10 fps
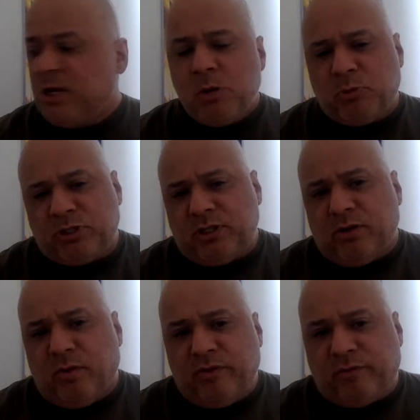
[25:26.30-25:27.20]
but still
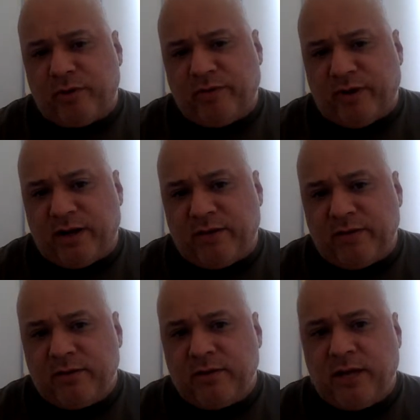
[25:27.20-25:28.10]
145,
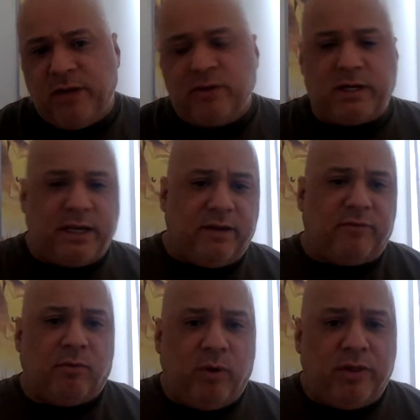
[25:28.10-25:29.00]
and you could get it
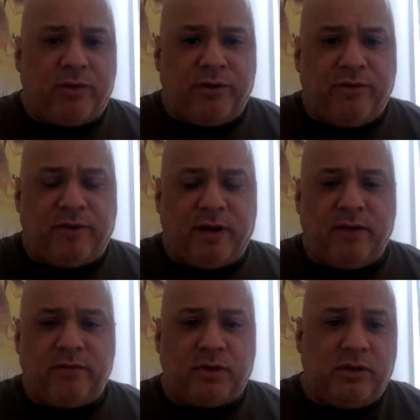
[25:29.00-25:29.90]
for 135.
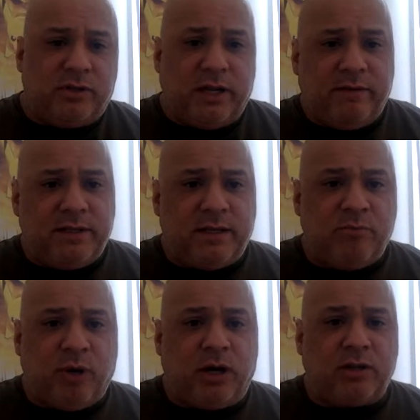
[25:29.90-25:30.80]
So you're saving $10.
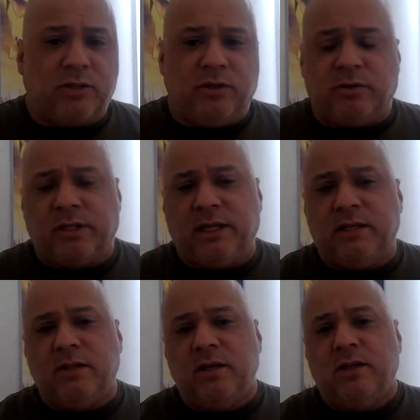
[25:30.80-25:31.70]
The only thing
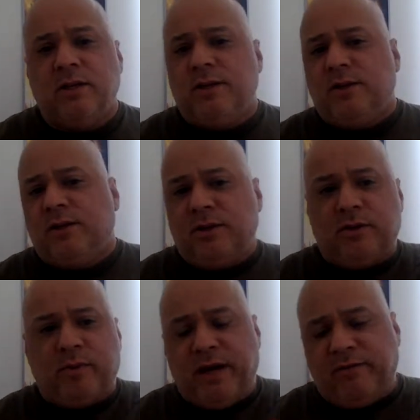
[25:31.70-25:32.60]
is
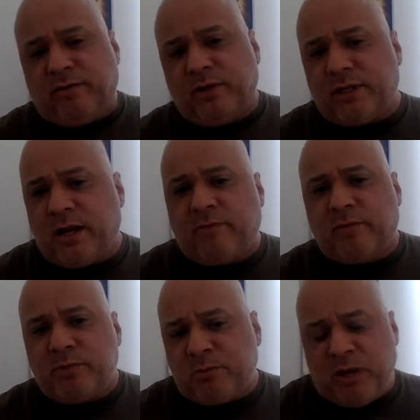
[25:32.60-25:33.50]
you're waiting for it to come
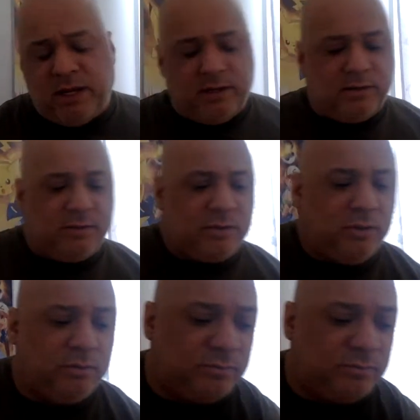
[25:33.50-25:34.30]
from Japan. So